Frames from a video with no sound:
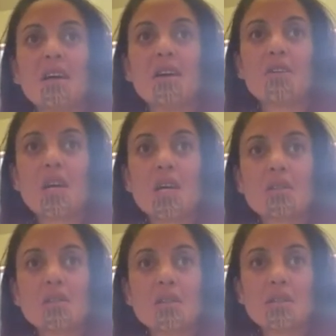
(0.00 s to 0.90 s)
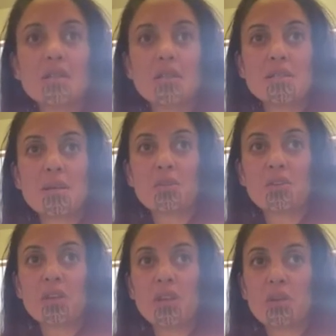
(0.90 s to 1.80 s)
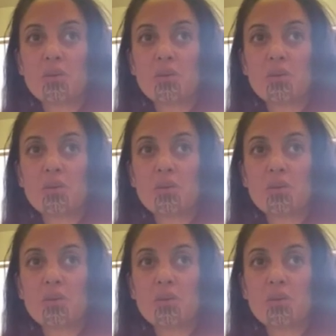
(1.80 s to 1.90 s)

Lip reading: are grounded in the assumption that